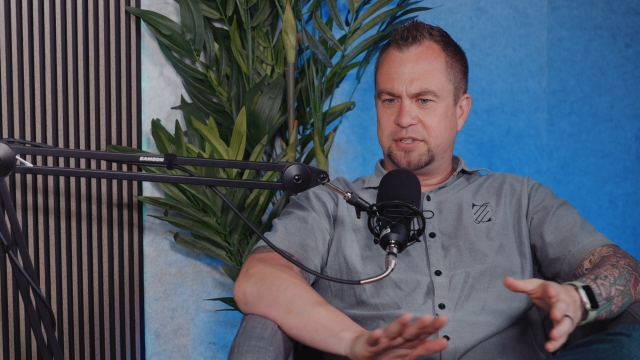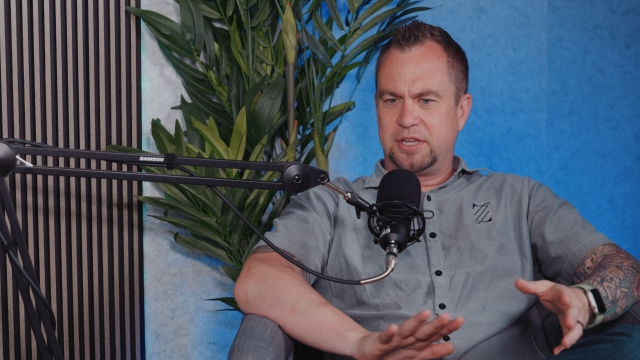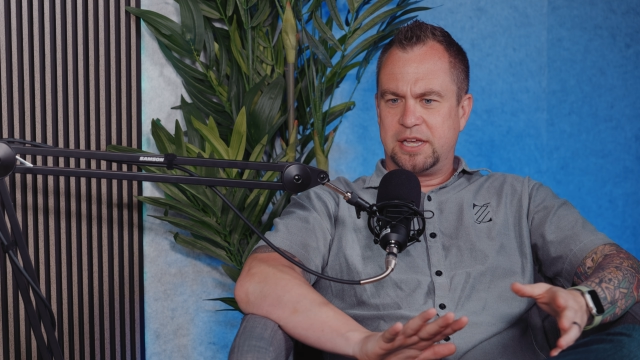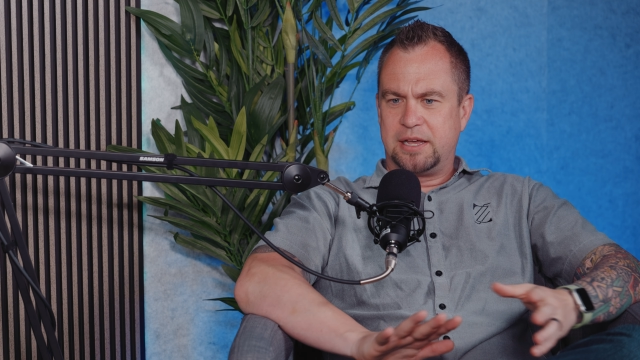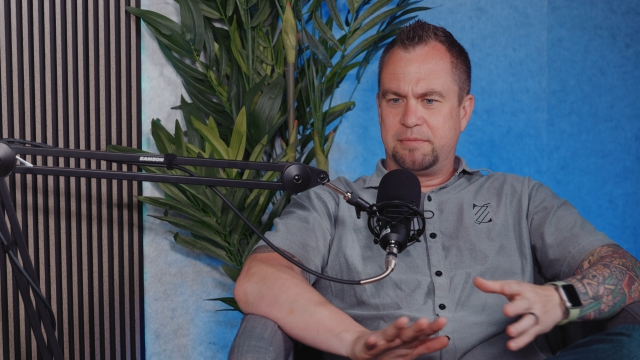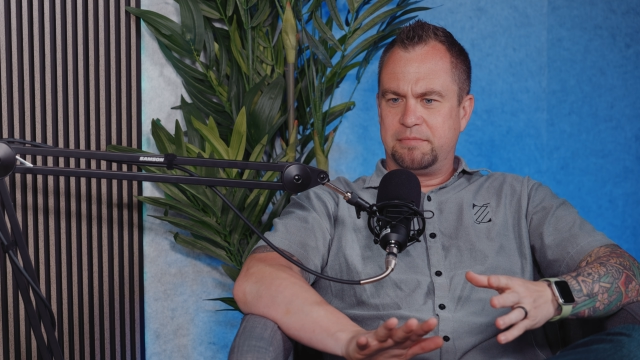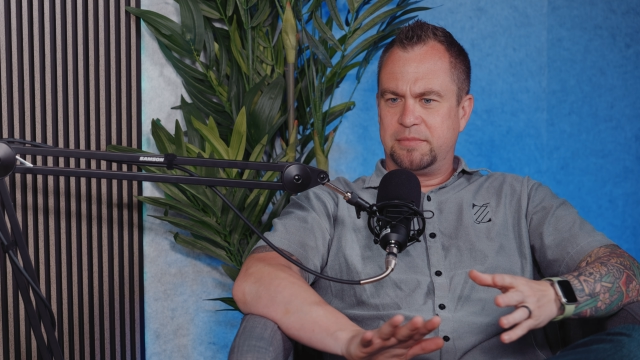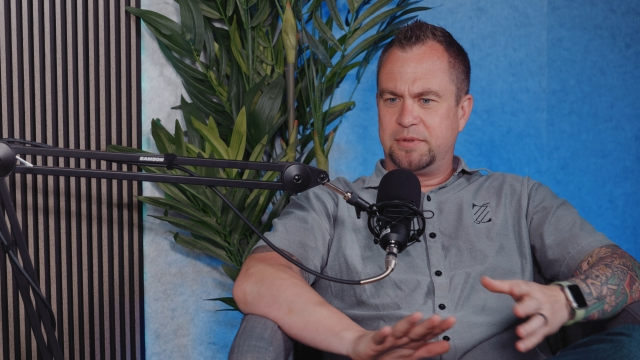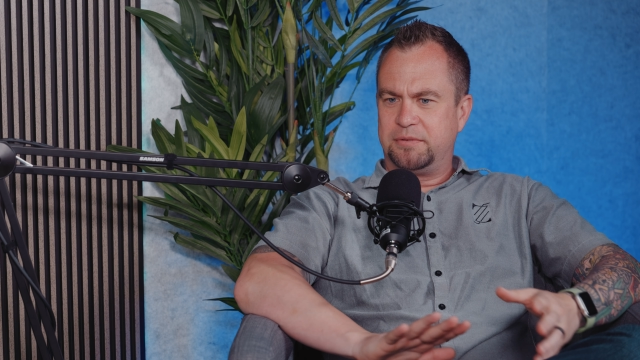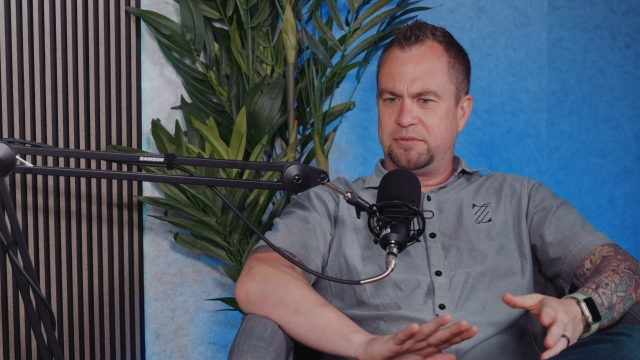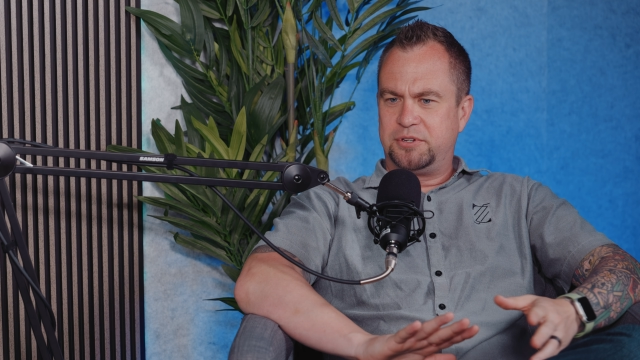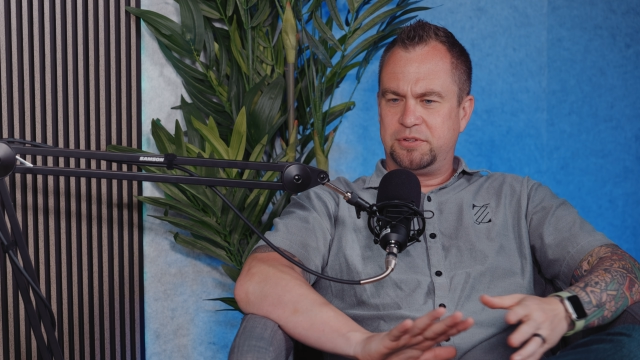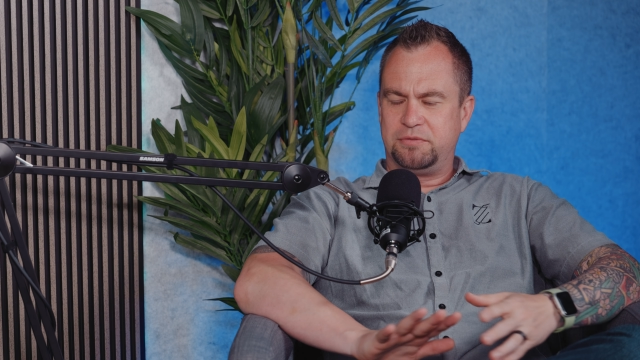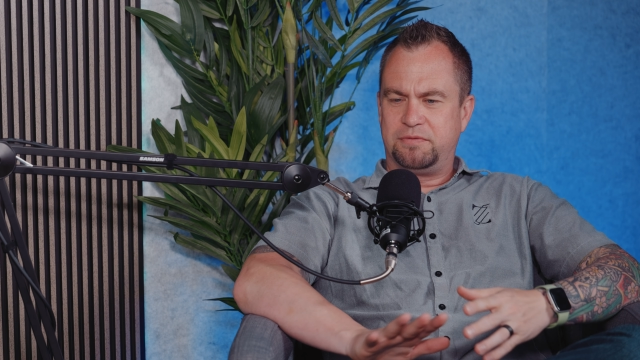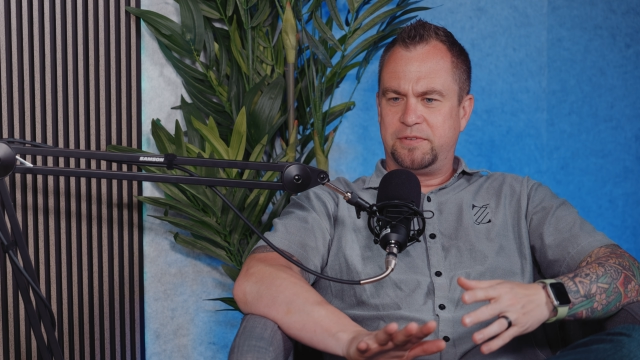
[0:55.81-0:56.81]

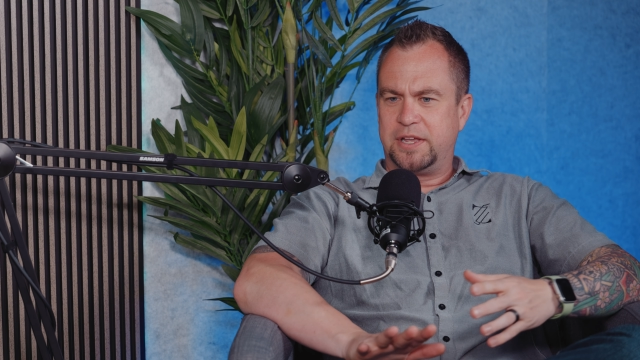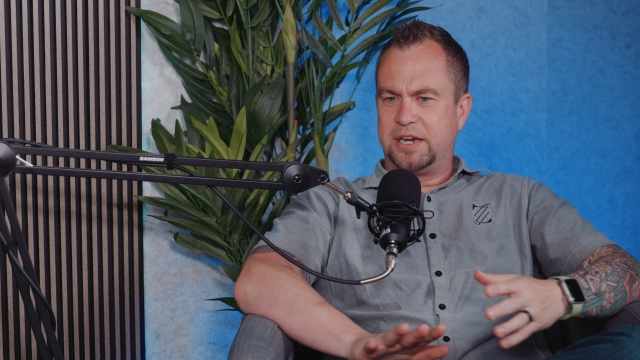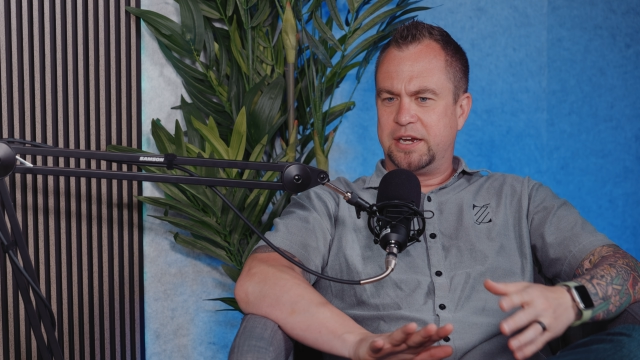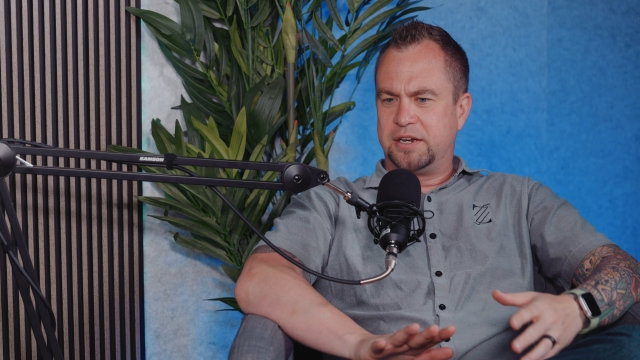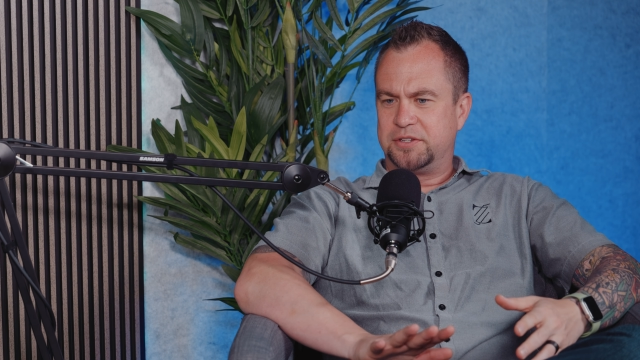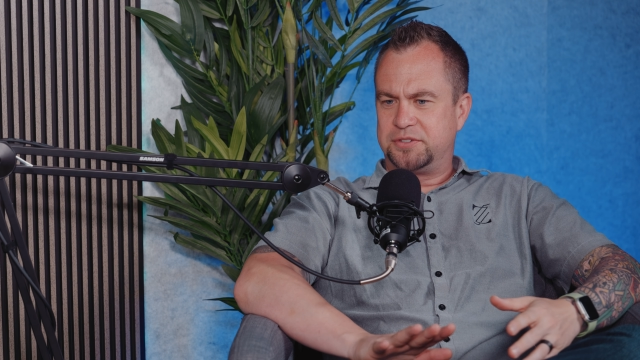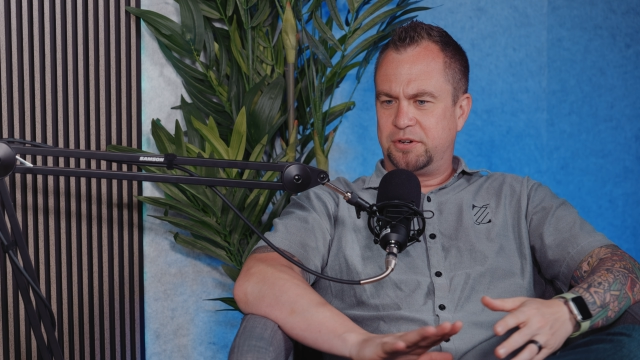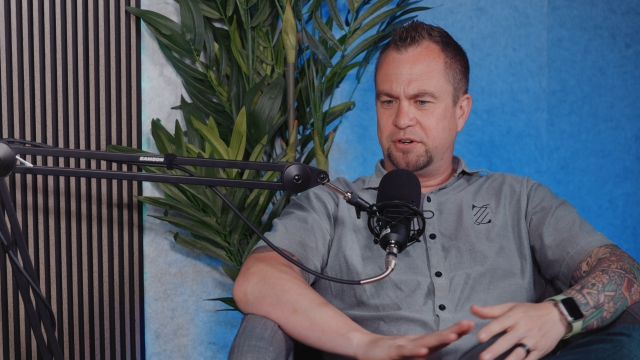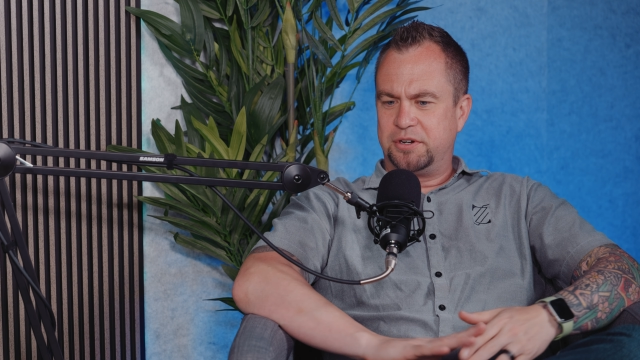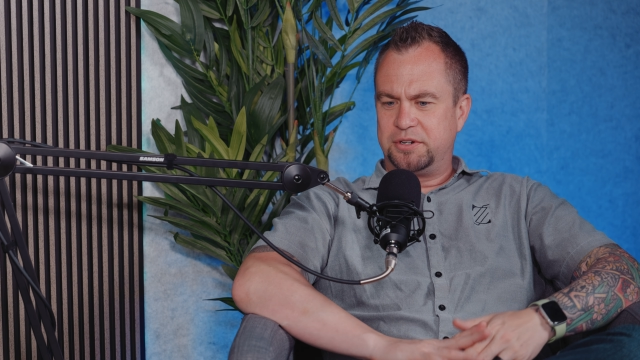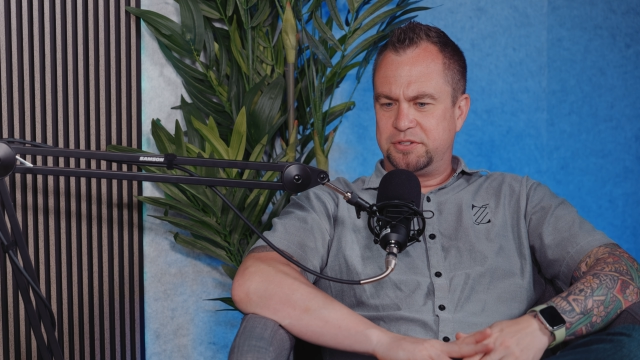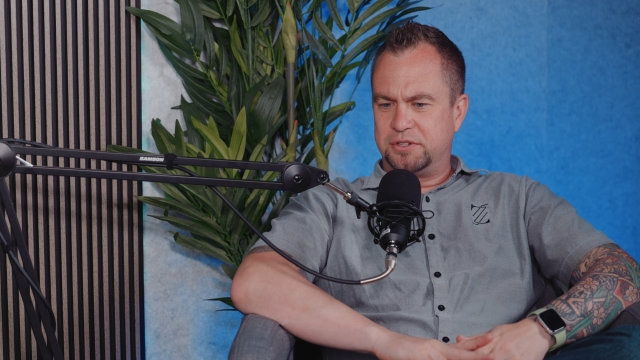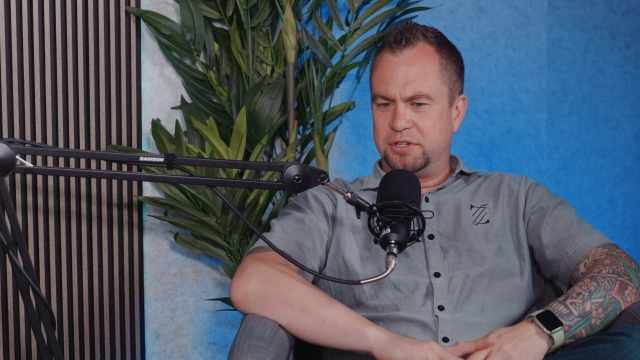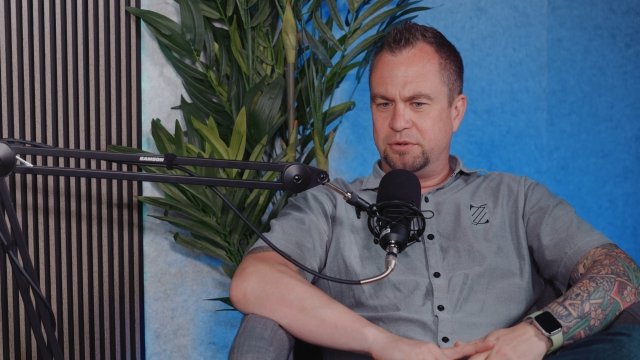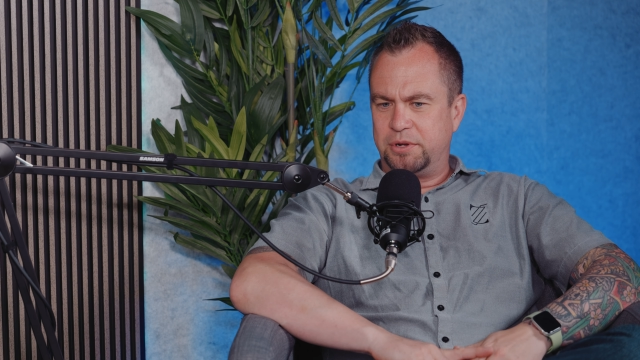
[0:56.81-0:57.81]
to fit in a
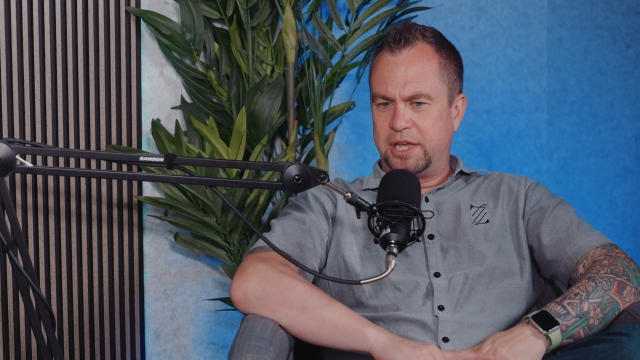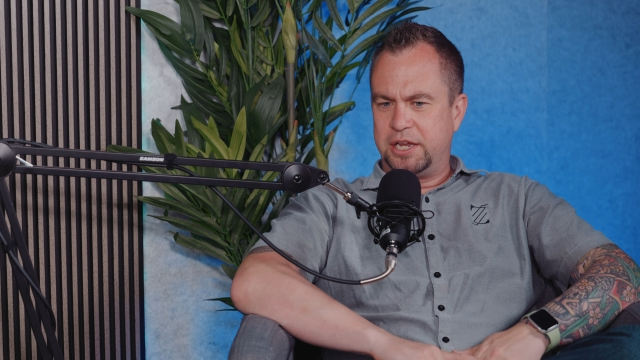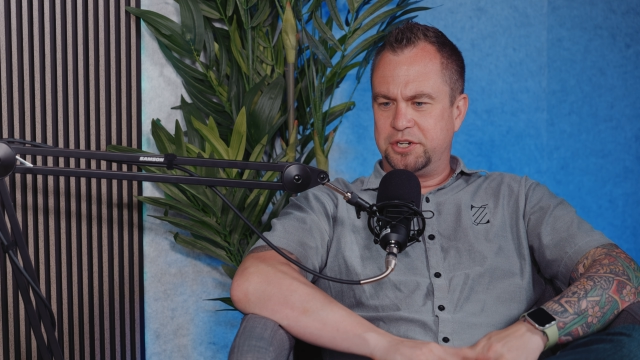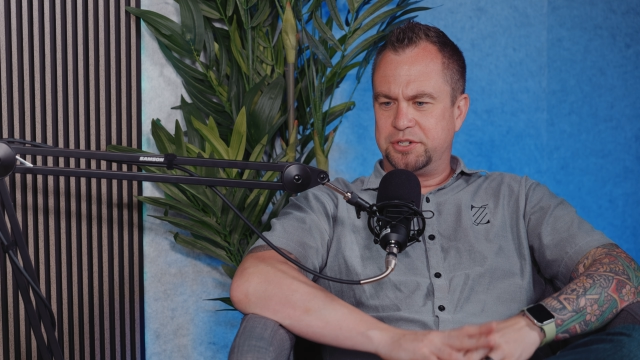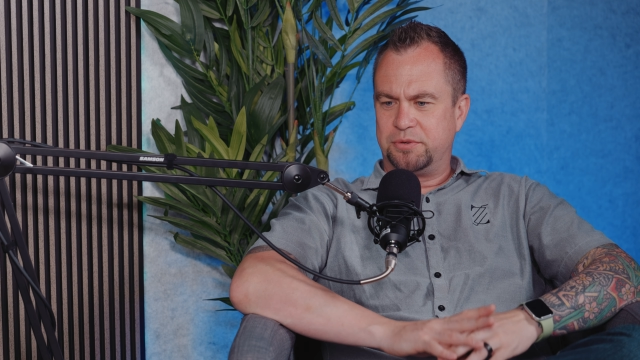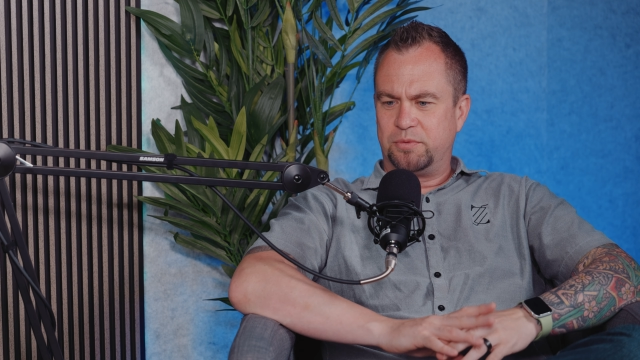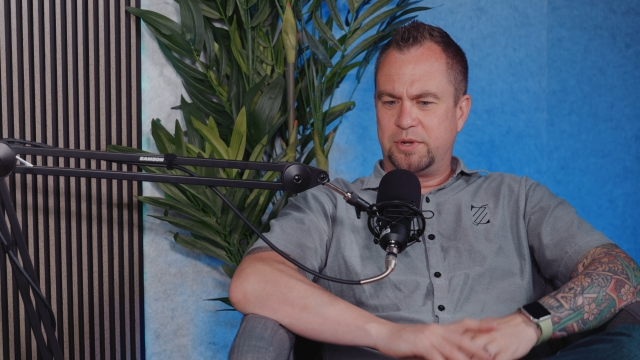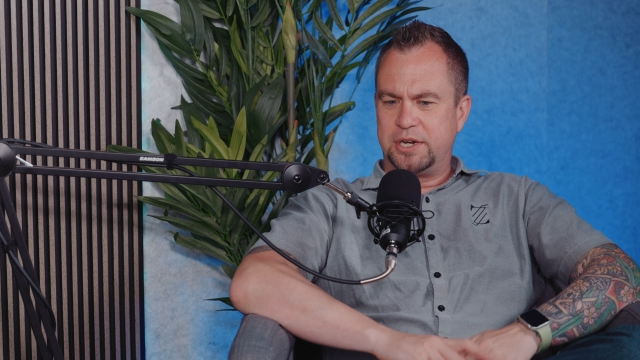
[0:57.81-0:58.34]
certain location,